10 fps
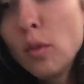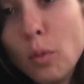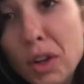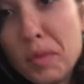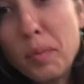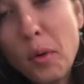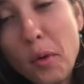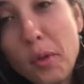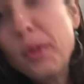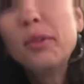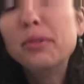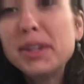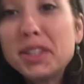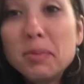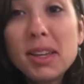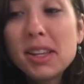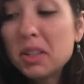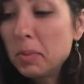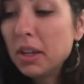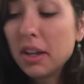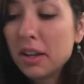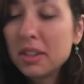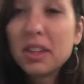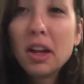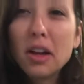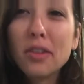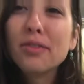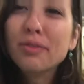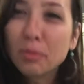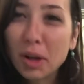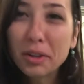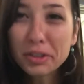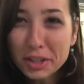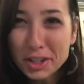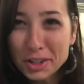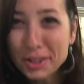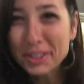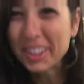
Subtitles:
one bowl recipes because of, well, dishes.